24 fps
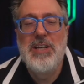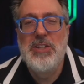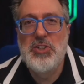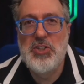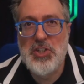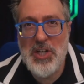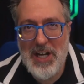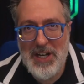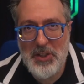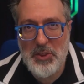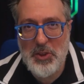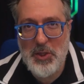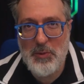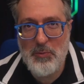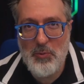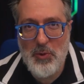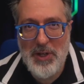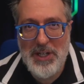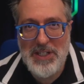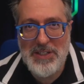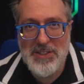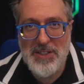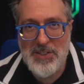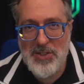Jonathan
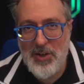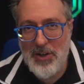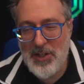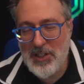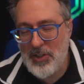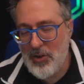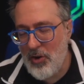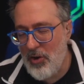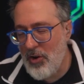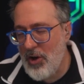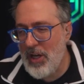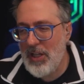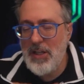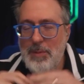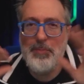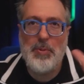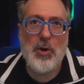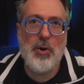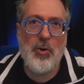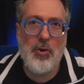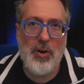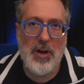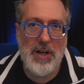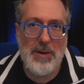Wright, to talk all
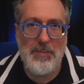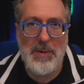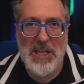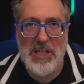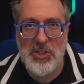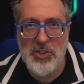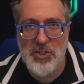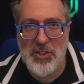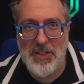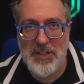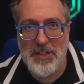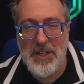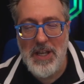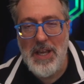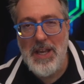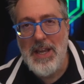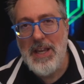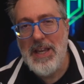about automation